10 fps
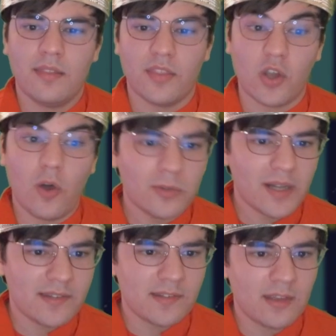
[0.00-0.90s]
the
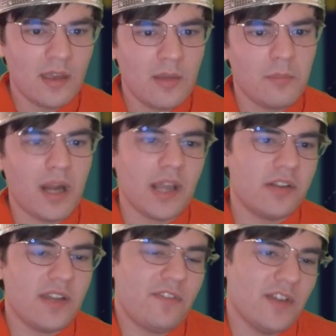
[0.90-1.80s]
Colress, but I
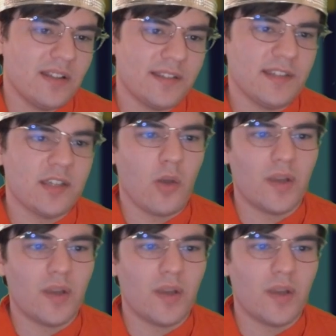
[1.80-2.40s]
could definitely see going